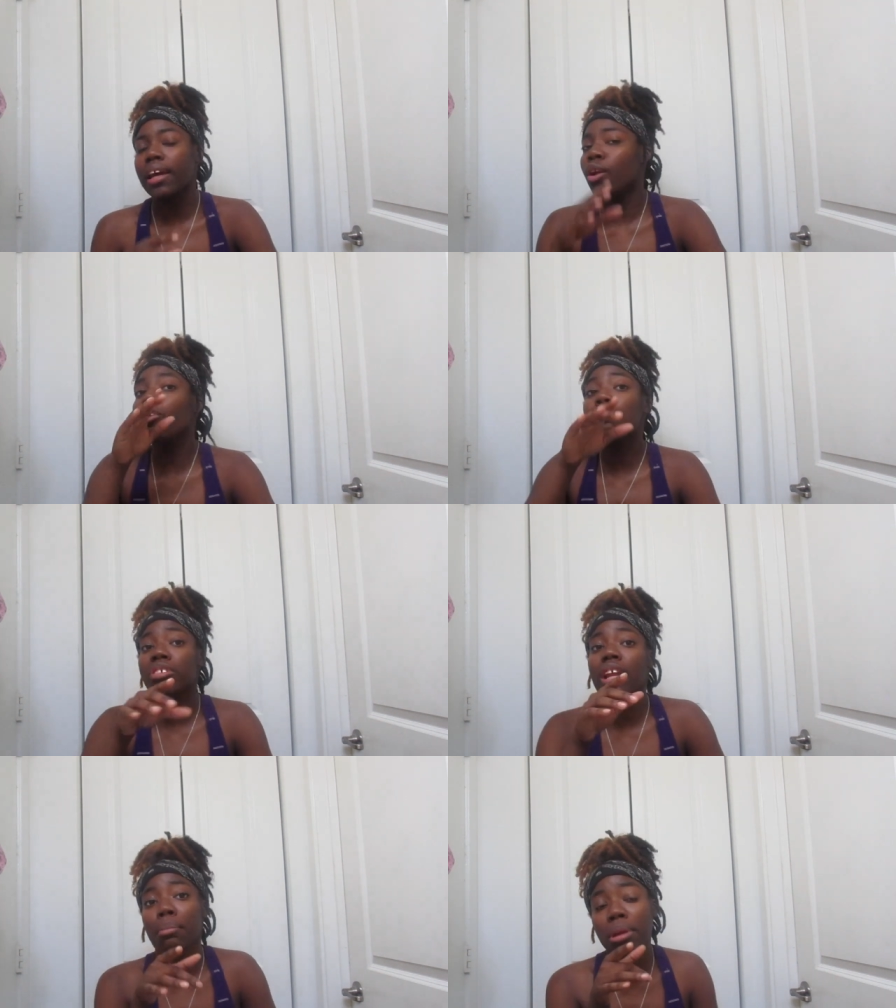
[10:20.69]
and the only
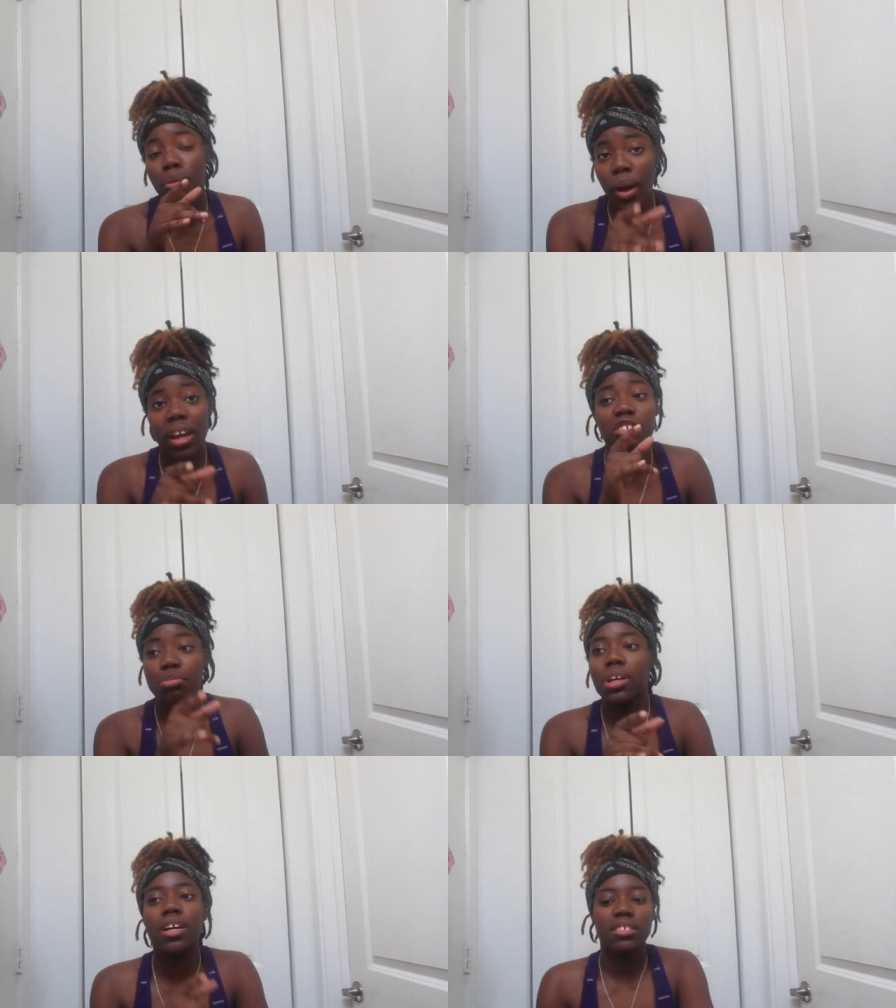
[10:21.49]
reason I be right is
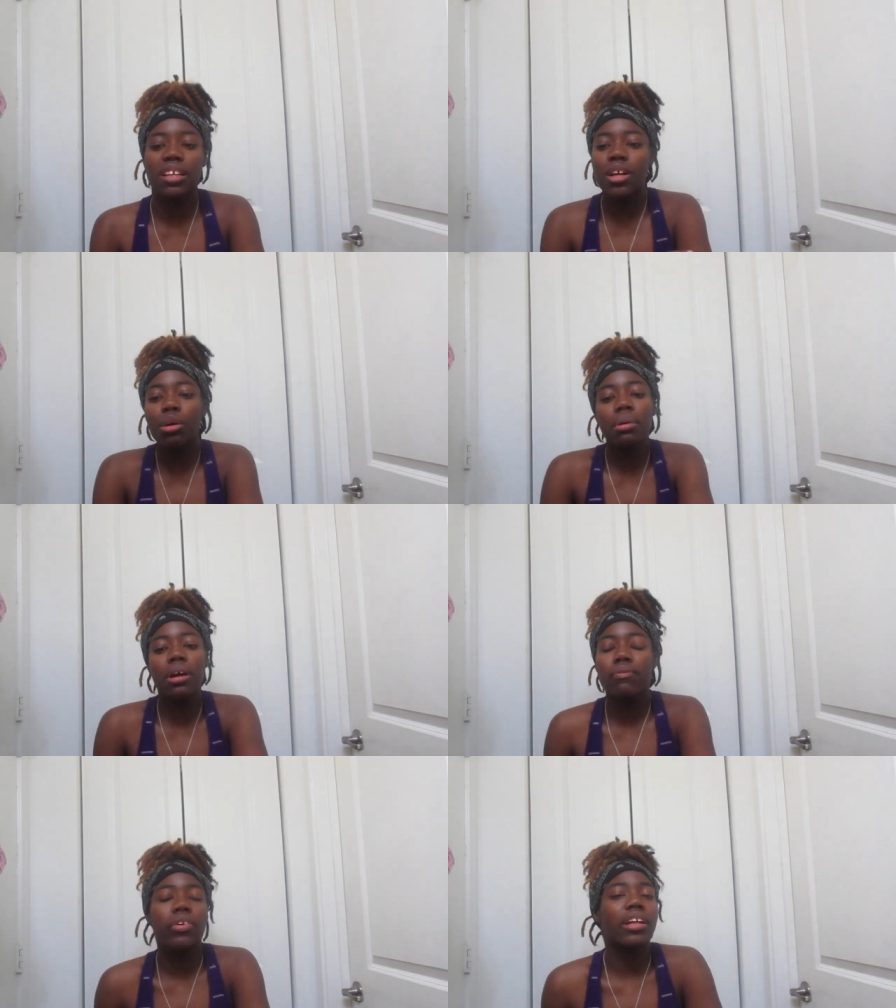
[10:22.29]
because it'll be a
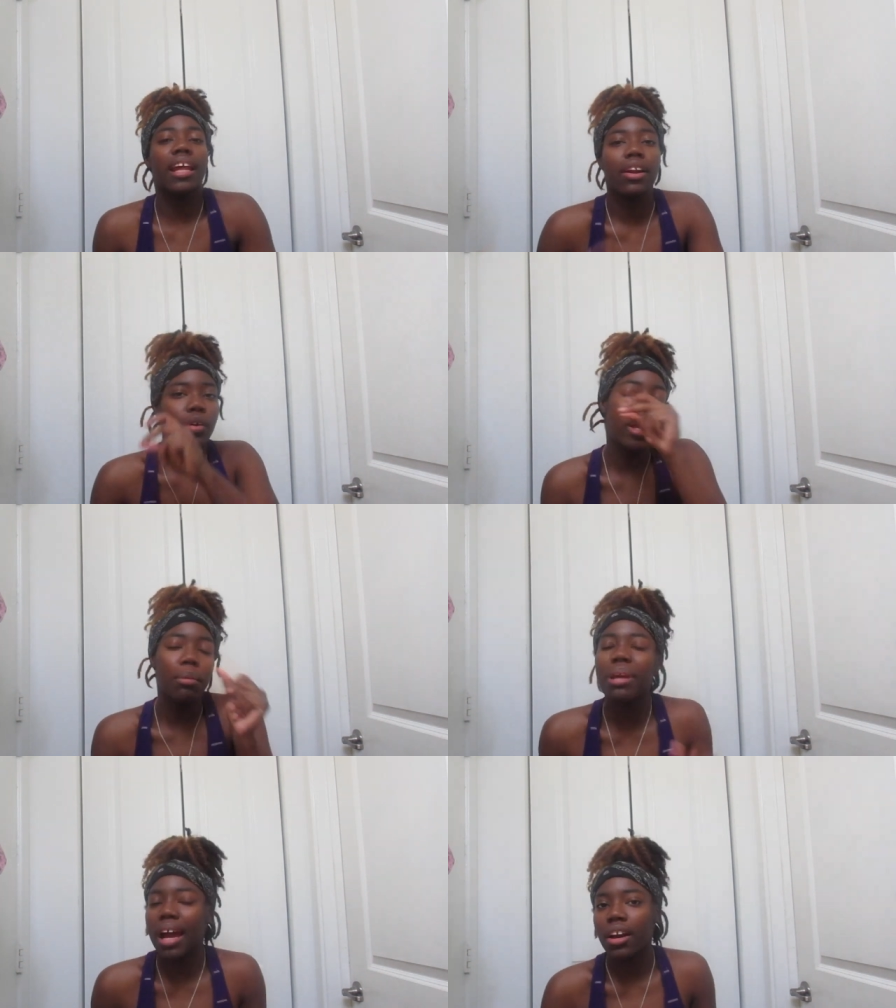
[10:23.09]
feeling that'll
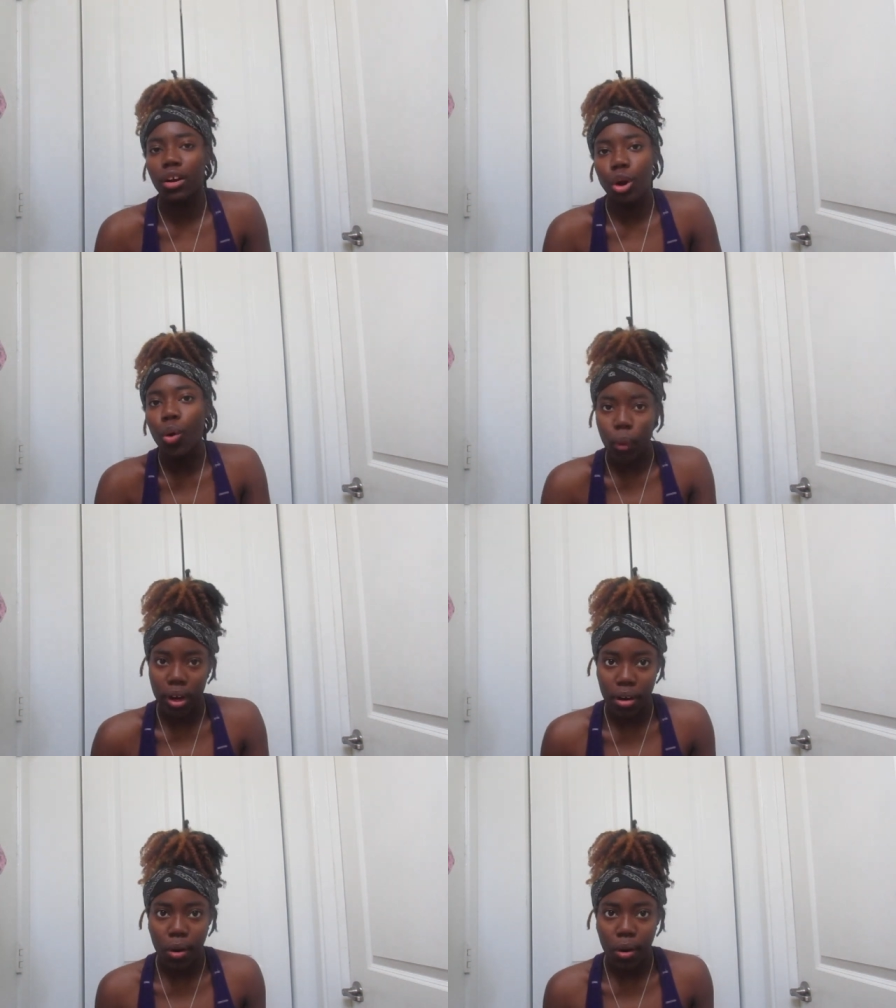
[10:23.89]
hit me out of nowhere.